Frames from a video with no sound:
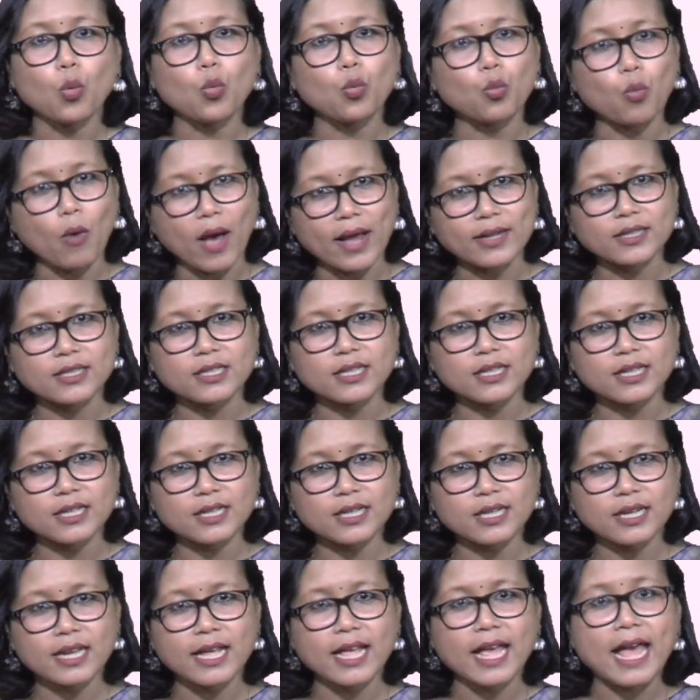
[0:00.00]
water,
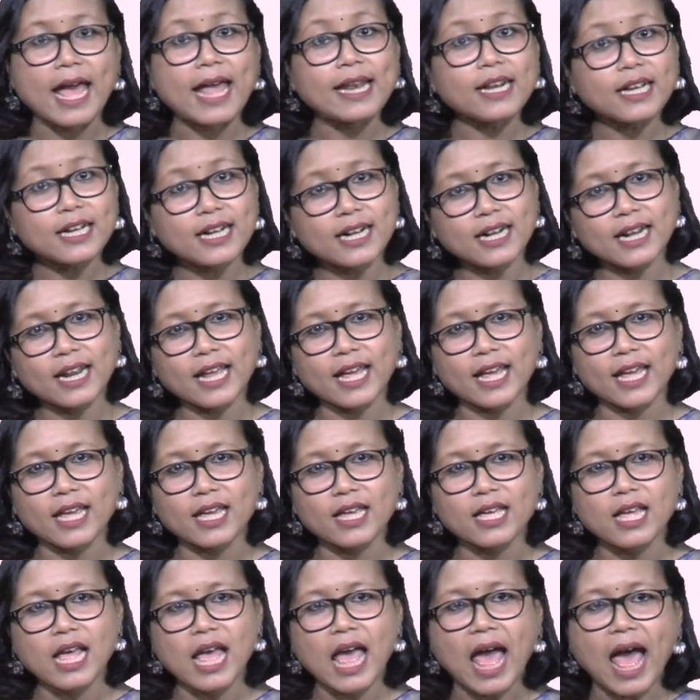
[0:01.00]
and clay,
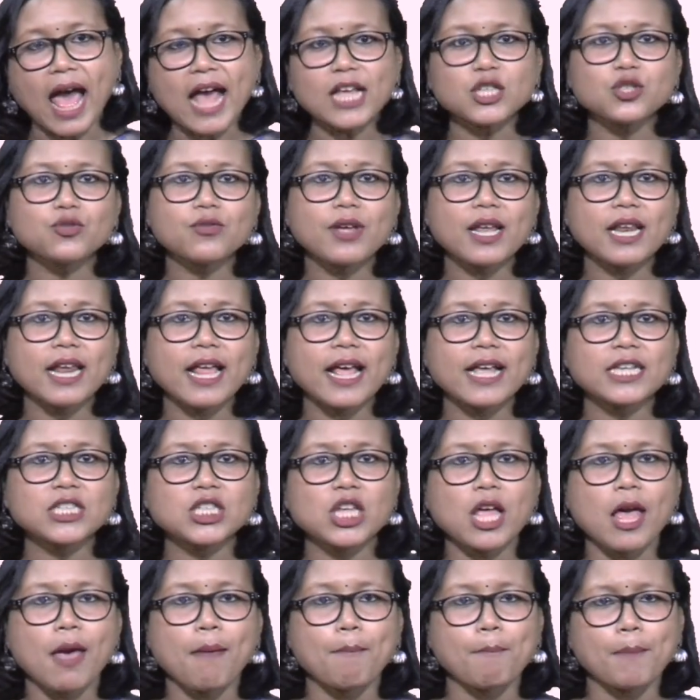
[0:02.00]
as well
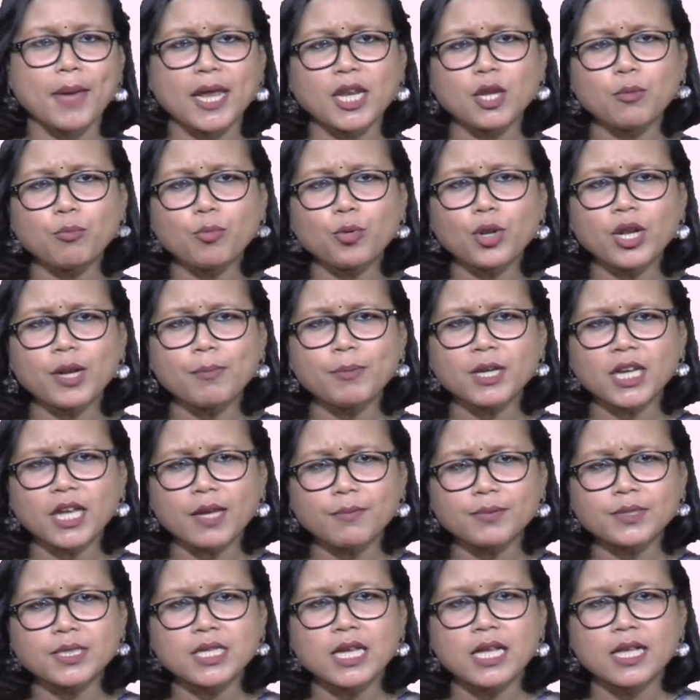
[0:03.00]
as
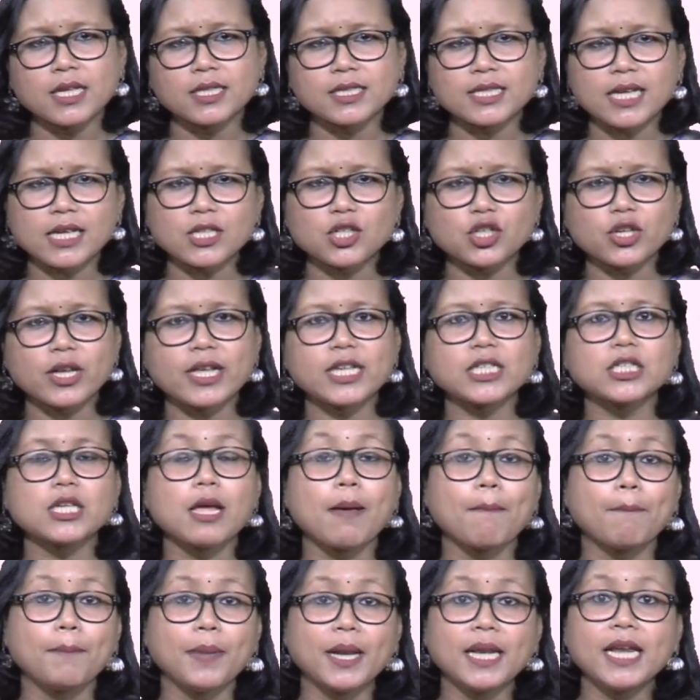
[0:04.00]
manipulatives such as
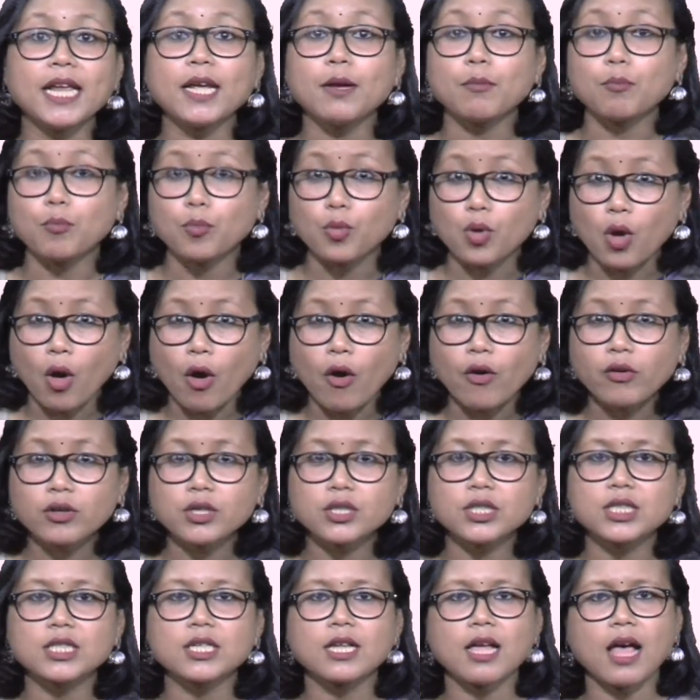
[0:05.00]
building
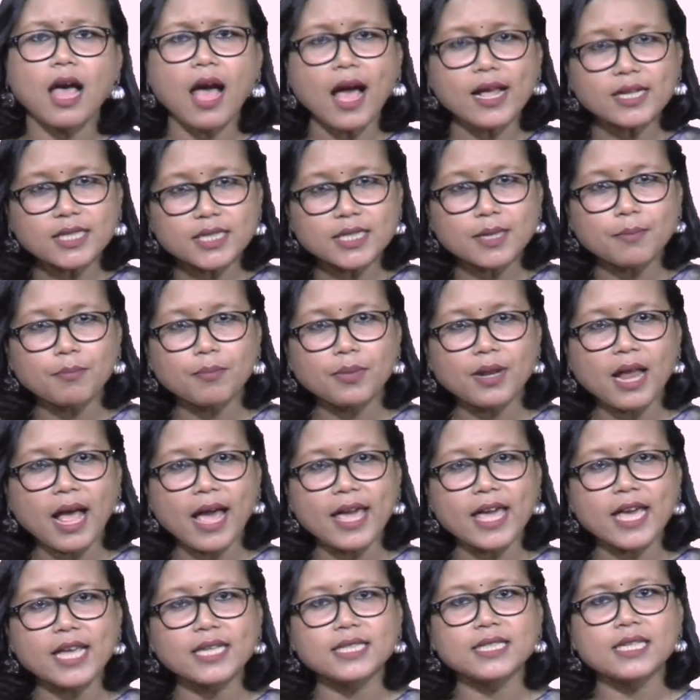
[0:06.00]
blocks, art
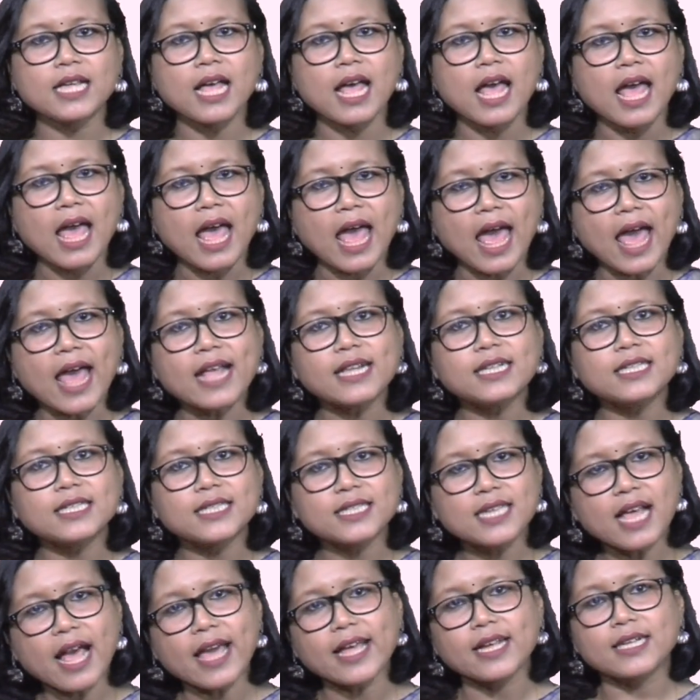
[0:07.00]
supplies, and
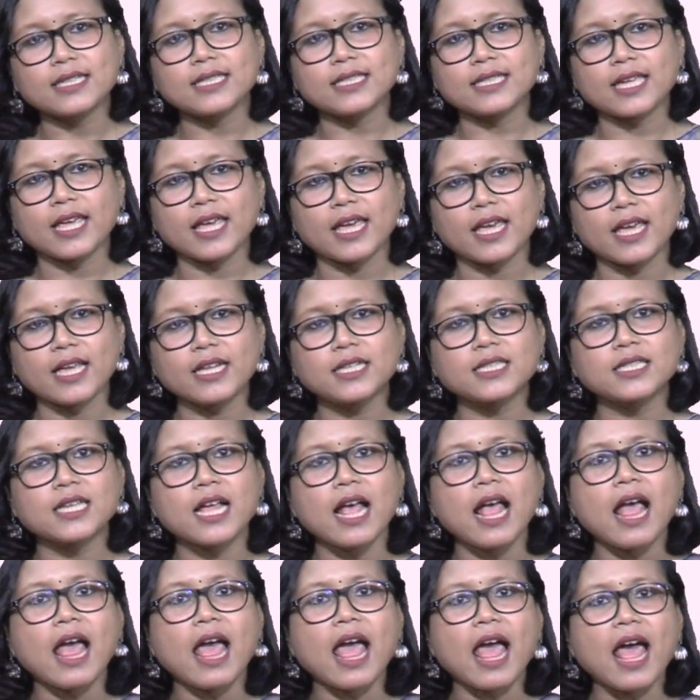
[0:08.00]
science kits
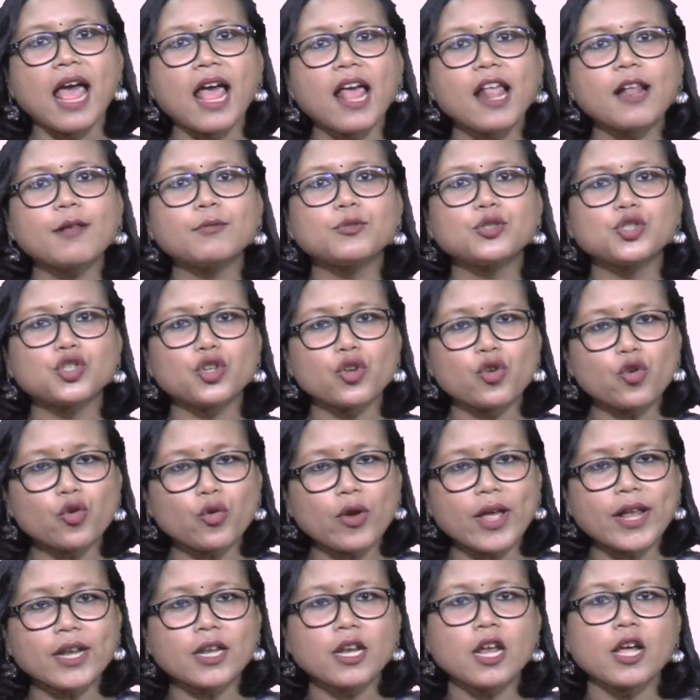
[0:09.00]
help
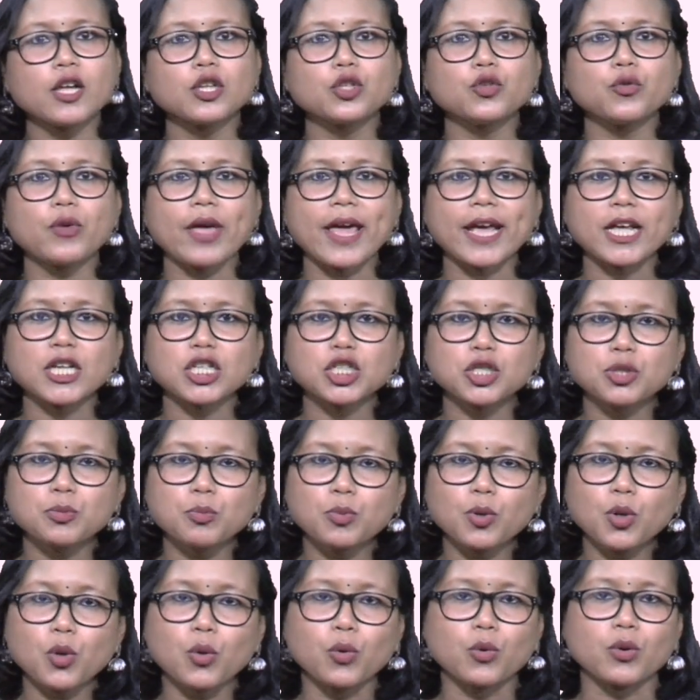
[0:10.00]
children to
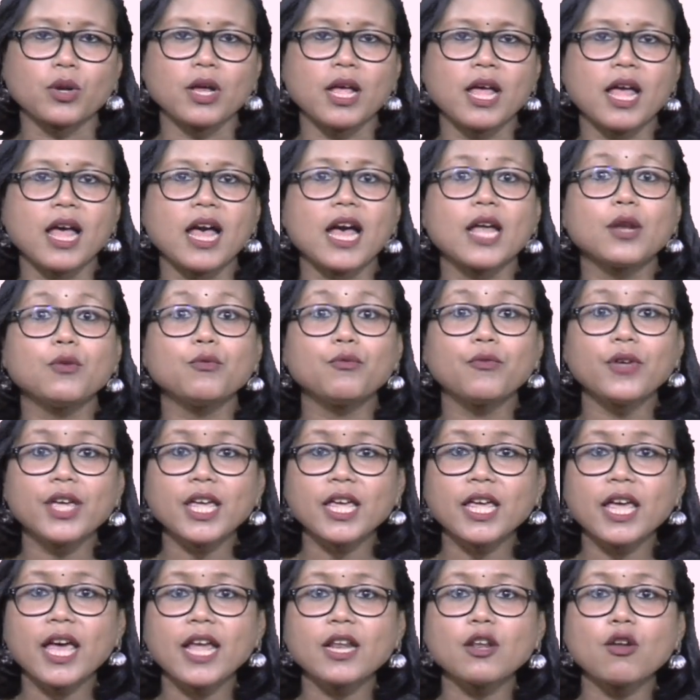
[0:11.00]
explore, and we
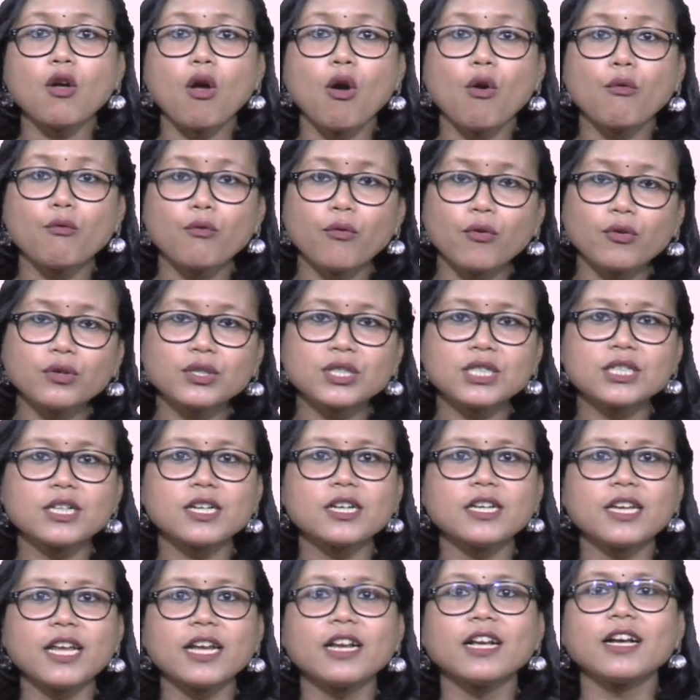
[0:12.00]
can
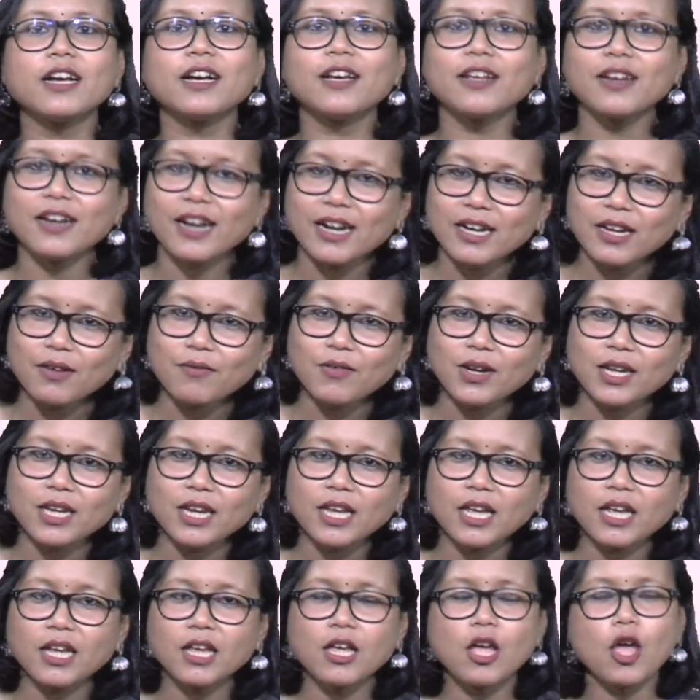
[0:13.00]
foster their
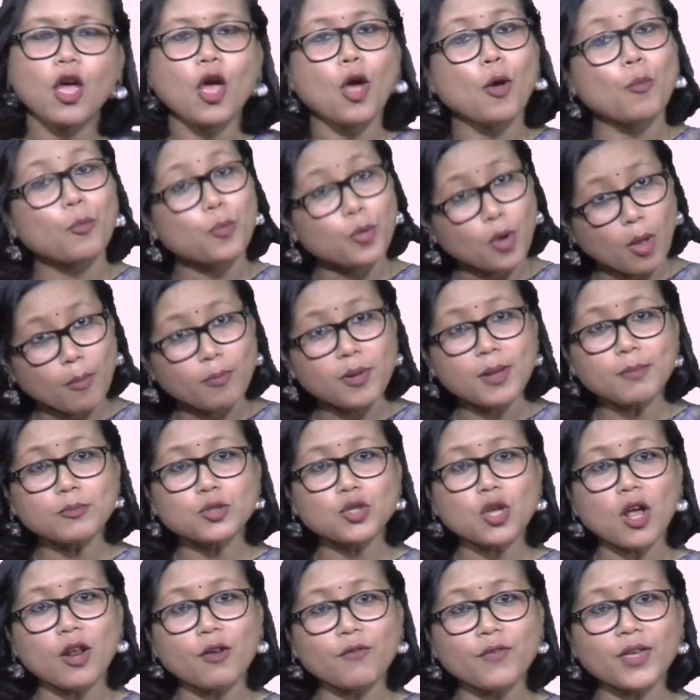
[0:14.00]
creativity,
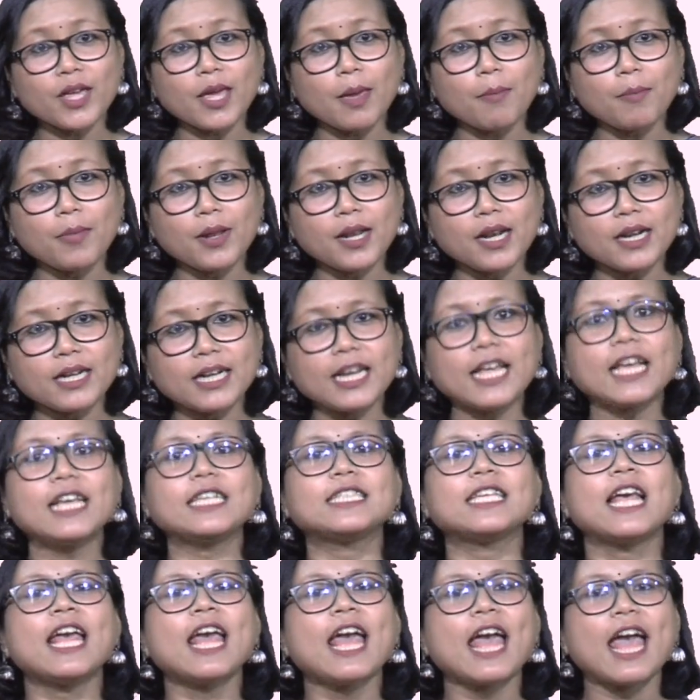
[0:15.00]
problem-solving
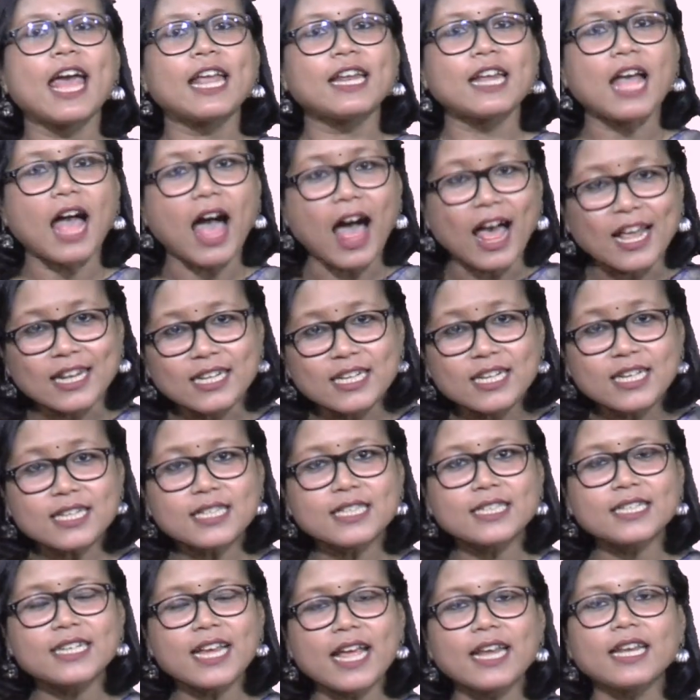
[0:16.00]
abilities, and
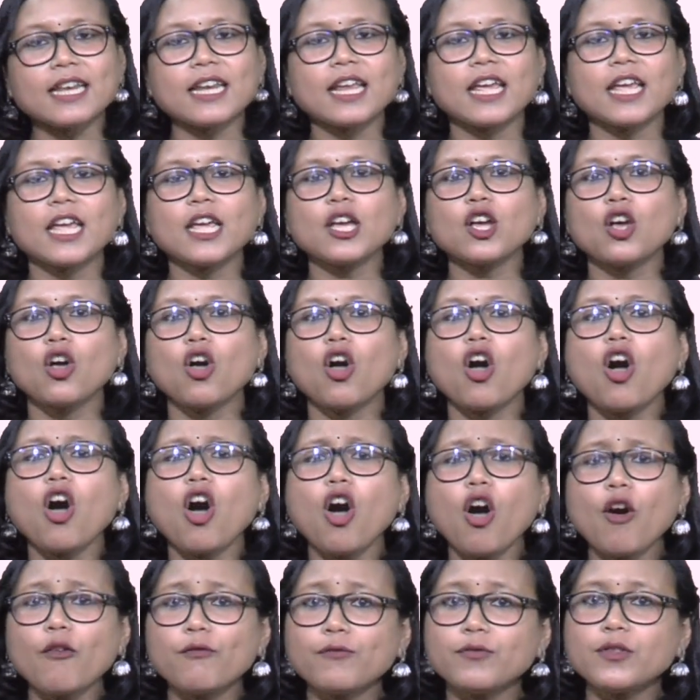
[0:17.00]
understanding
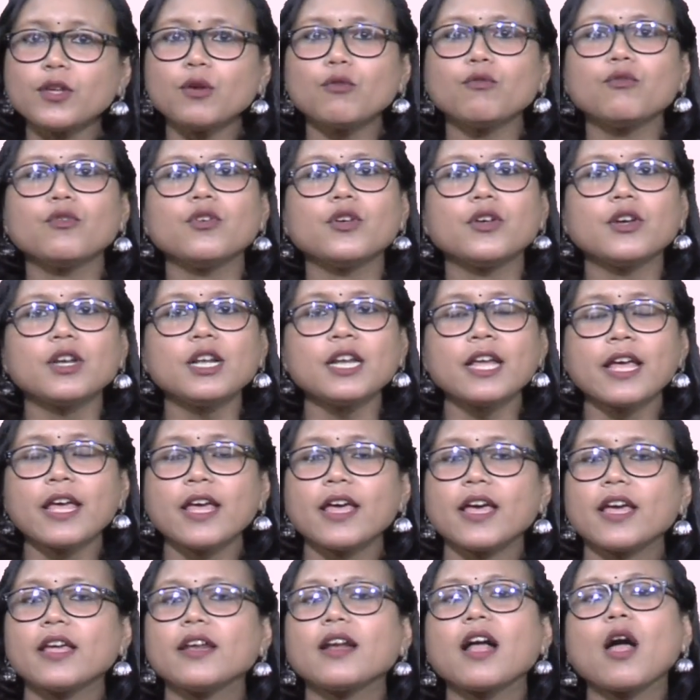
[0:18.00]
of the world
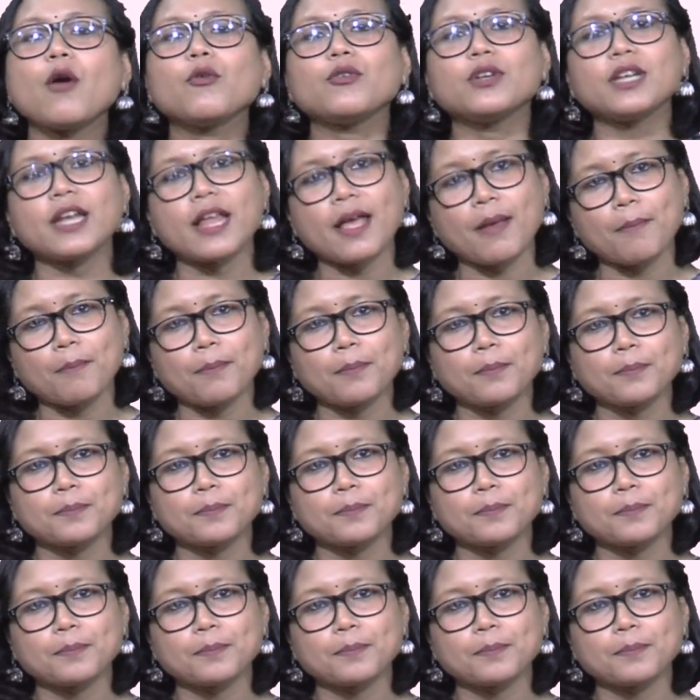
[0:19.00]
around them.